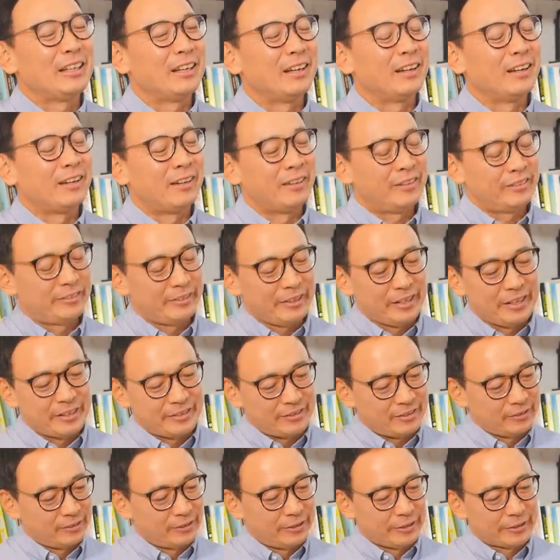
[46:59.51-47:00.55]
uh, so you
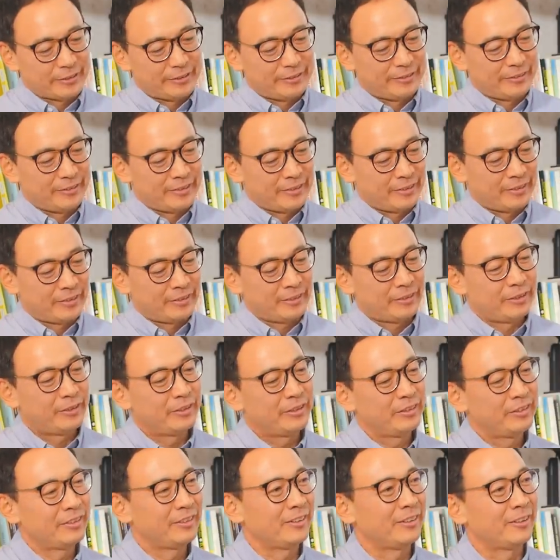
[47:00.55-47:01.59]
get the looks and the
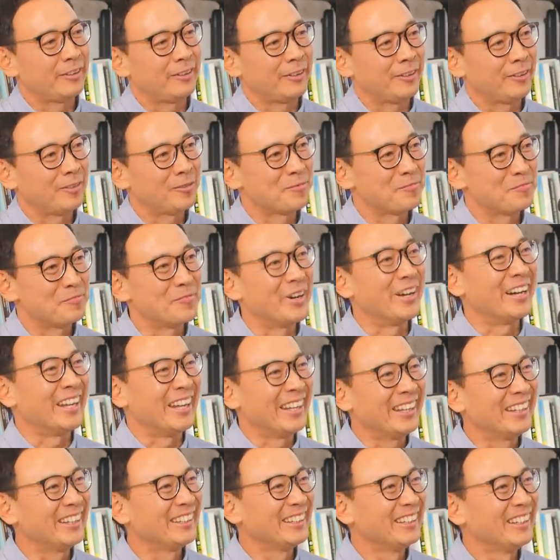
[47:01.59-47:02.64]
uh,
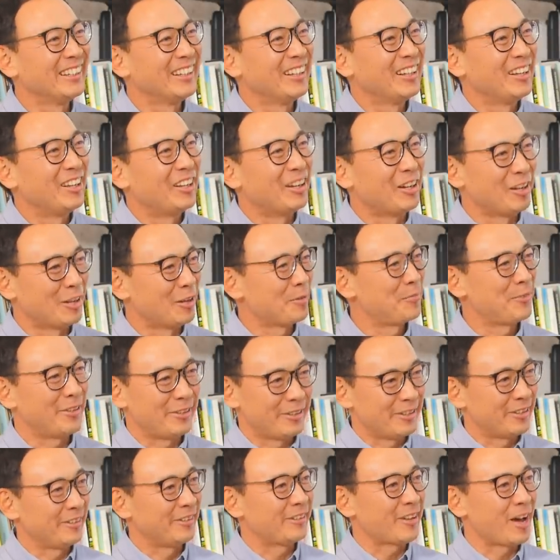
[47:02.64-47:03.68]
money uh, up
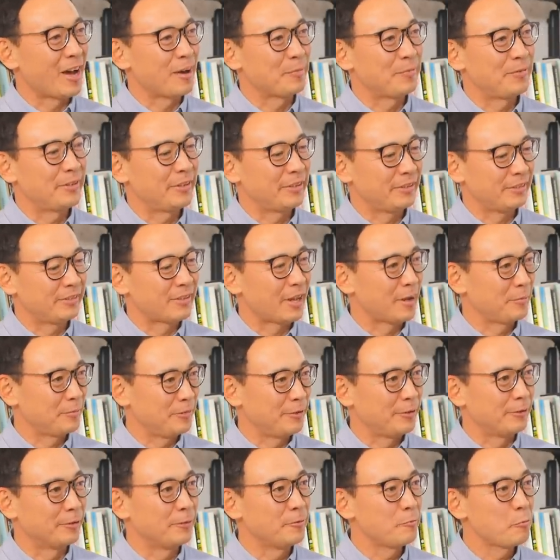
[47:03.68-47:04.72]
there in the top
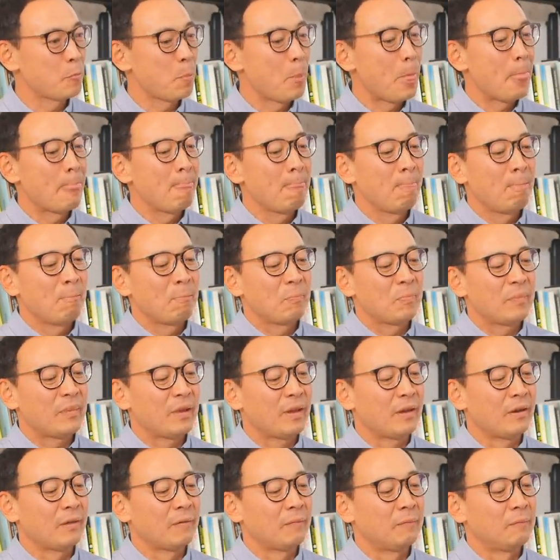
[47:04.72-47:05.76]
top two
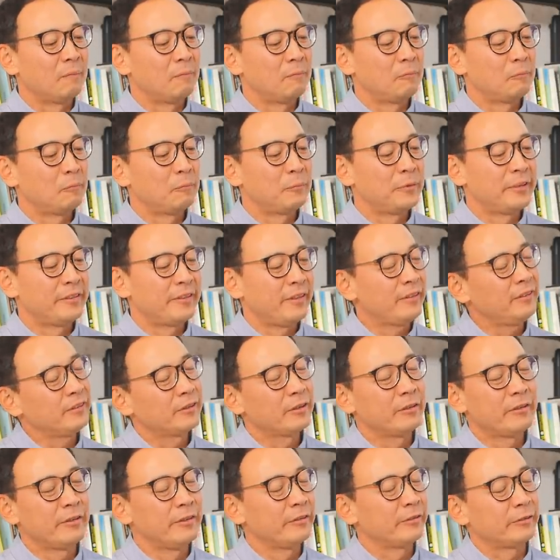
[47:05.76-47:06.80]
um, but
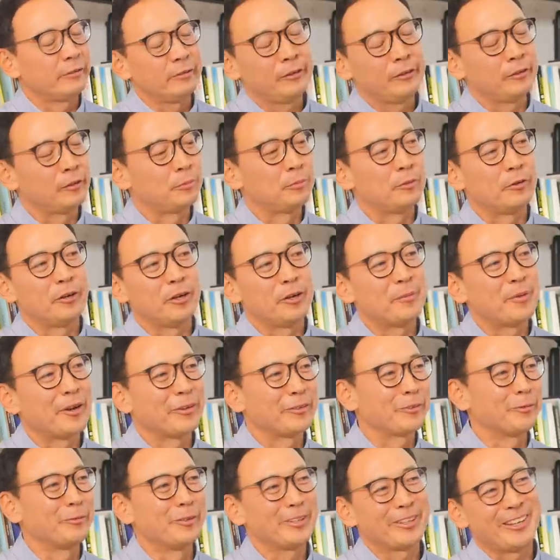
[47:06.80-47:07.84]
then to go to earlier point
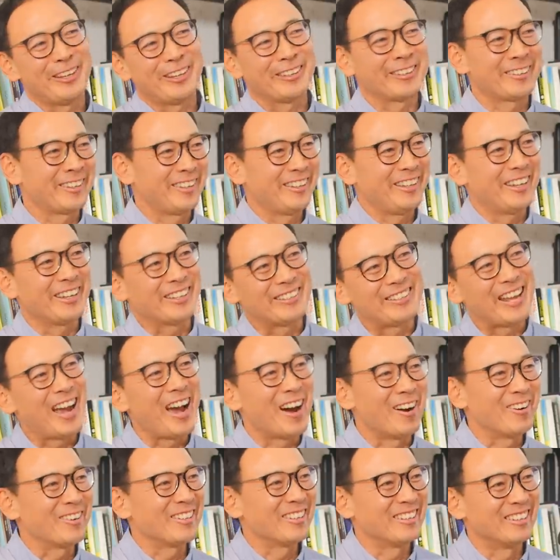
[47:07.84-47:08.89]
about so what gets kicked
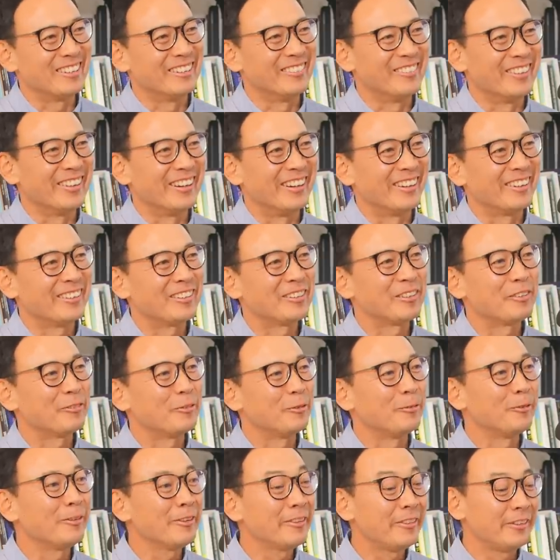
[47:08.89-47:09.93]
out of there,
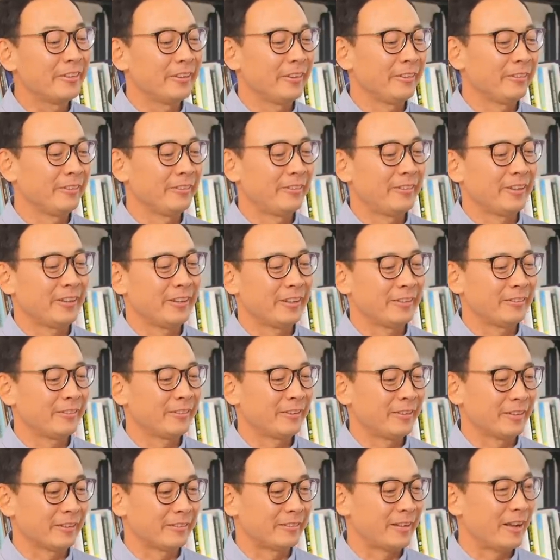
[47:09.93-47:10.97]
one of the things that
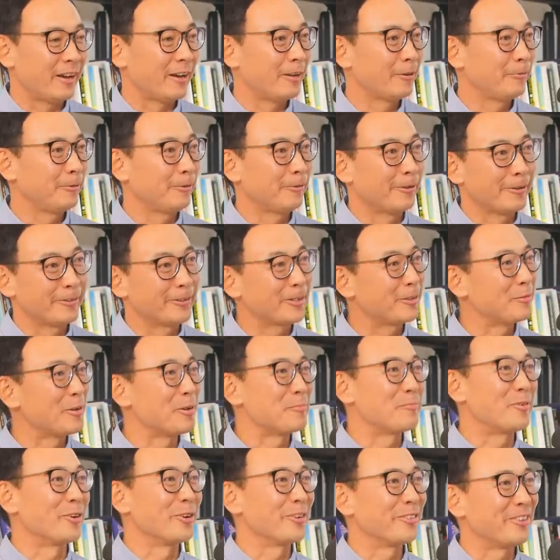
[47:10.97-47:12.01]
gets kicked out, if we want to think
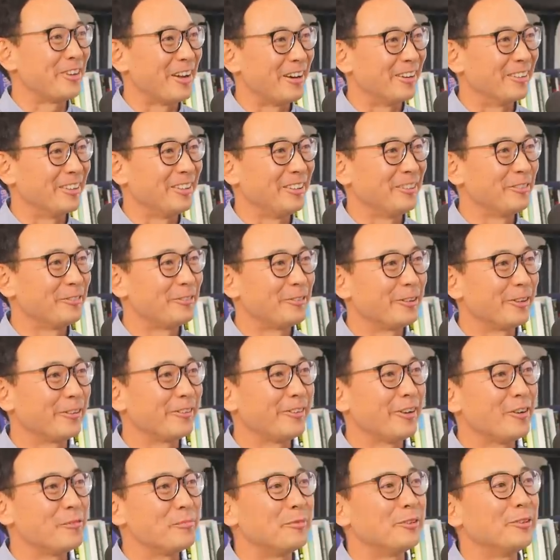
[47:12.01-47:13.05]
about personality, for
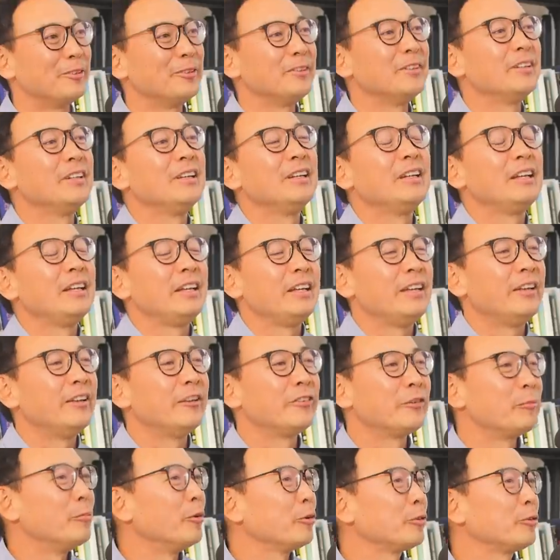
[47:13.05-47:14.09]
example,
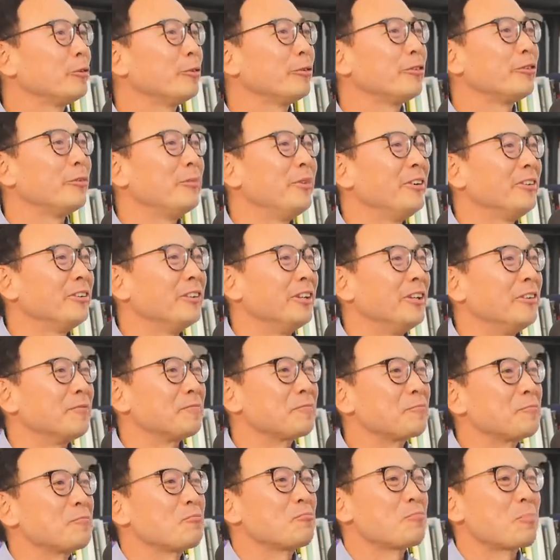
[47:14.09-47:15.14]
is emotional
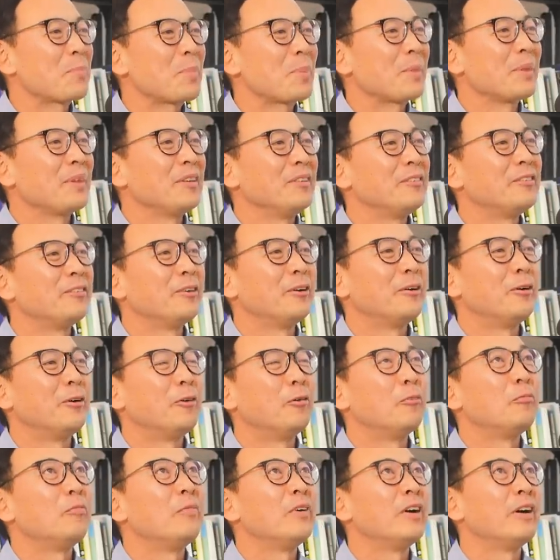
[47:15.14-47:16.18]
stability. Mm.
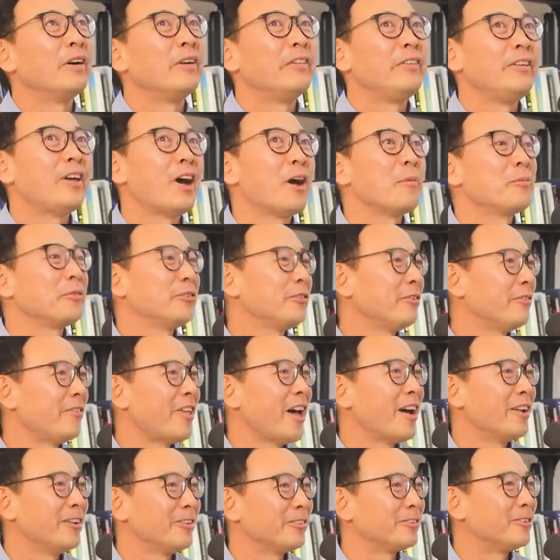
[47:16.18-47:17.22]
So uh, the opposite
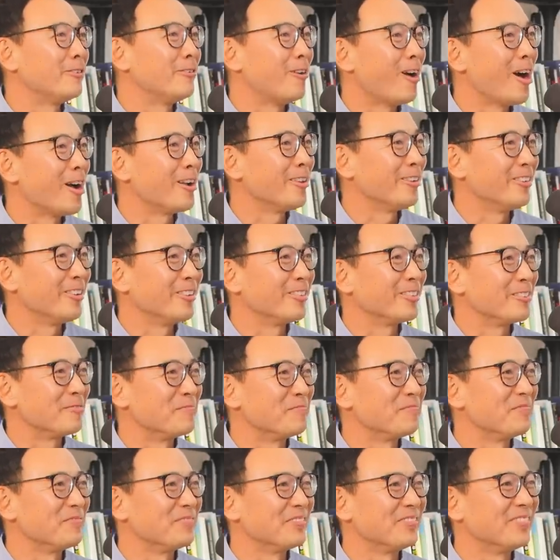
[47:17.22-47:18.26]
of that is
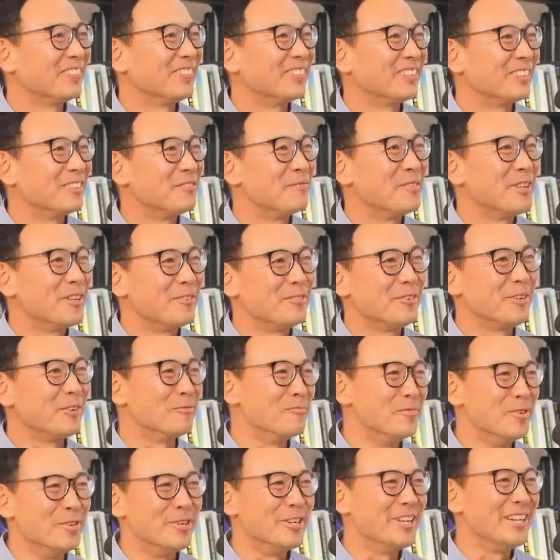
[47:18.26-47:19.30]
neuroticism, yep. or being mm-hmm.
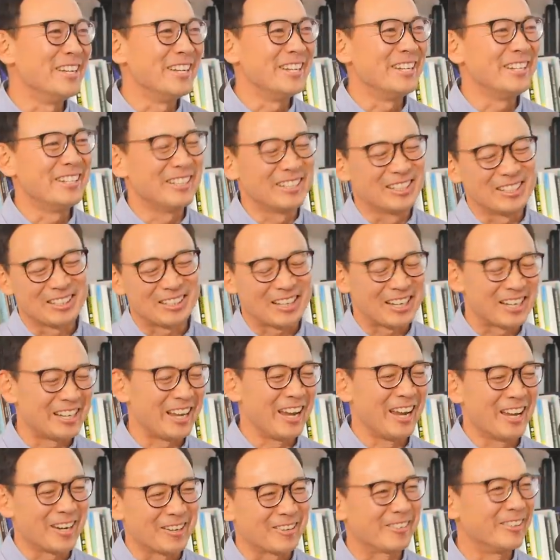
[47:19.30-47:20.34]
real moody and
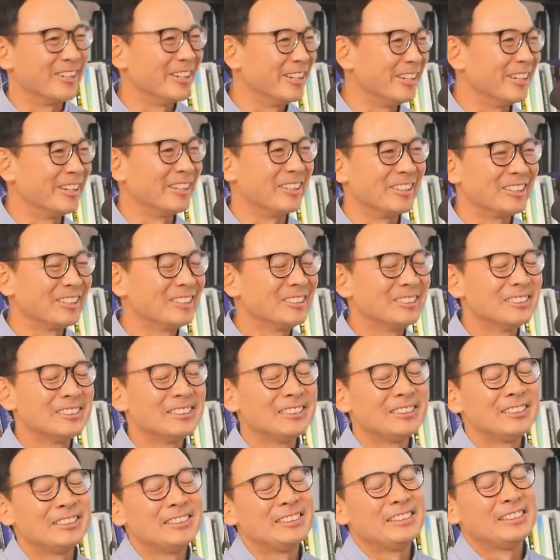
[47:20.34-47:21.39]
kind of angry. And
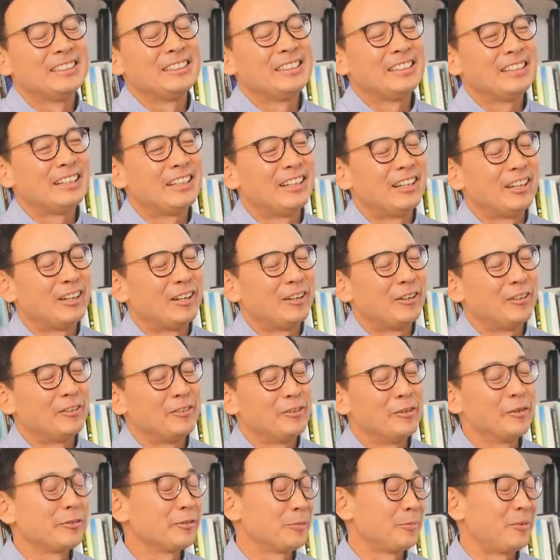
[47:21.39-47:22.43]

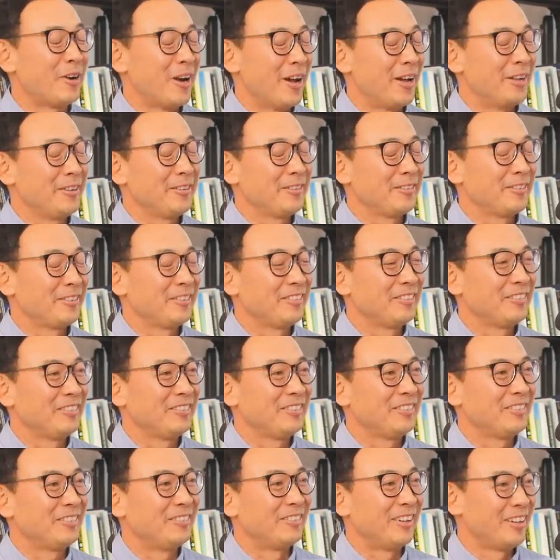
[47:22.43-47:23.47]
uh, no surprise,
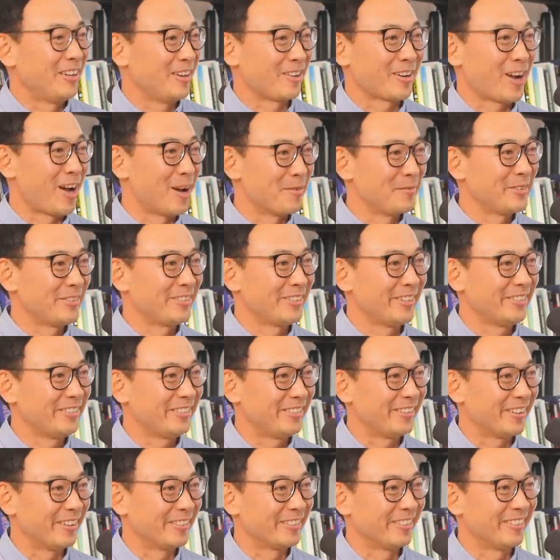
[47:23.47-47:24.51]
right? Our common
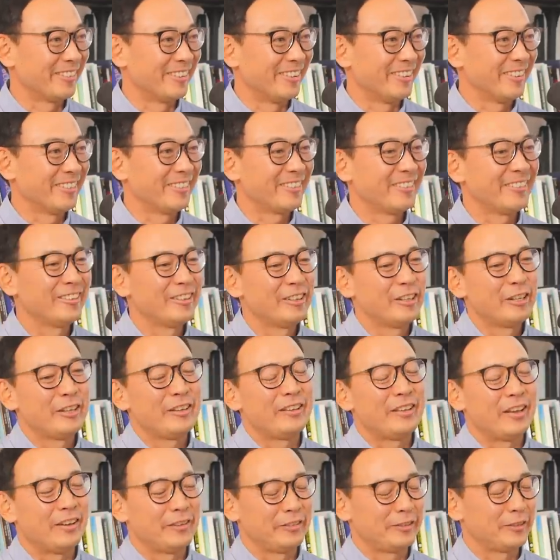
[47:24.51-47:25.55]
sense mm -hmm. tells mm-hmm. us this
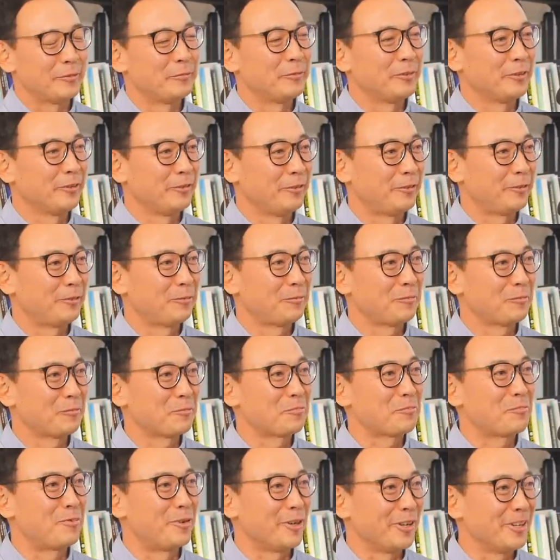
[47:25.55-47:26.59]
that if someone's
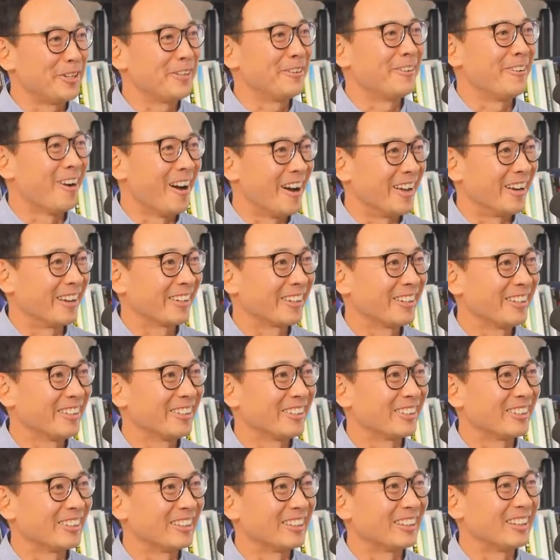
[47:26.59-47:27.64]
pretty neurotic,
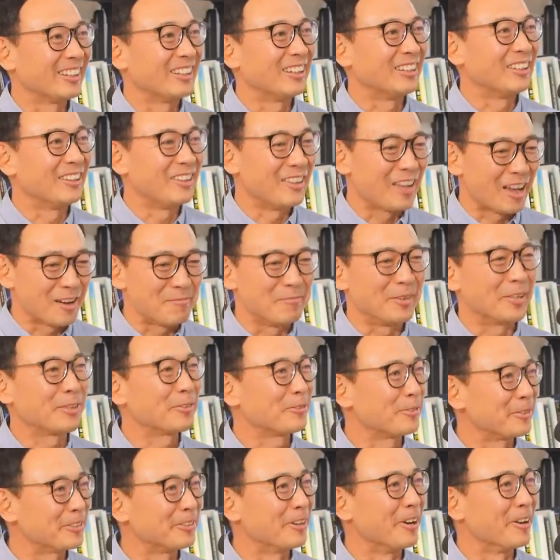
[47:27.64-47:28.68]
that
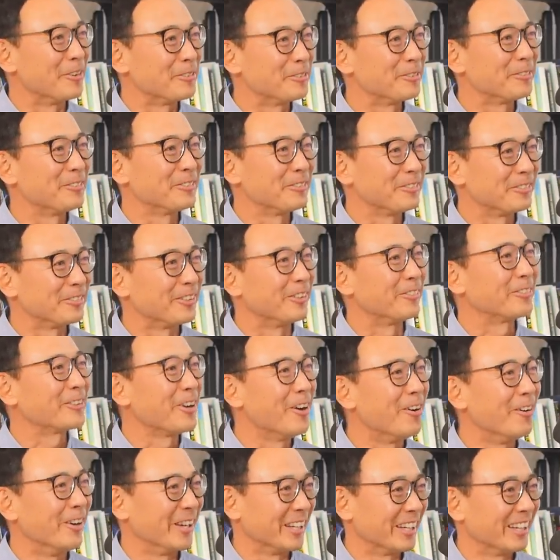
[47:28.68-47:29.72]
makes for tough,
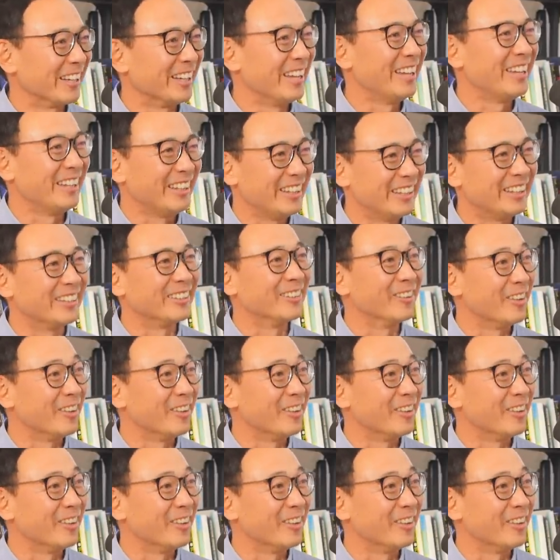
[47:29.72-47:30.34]
tough going yep.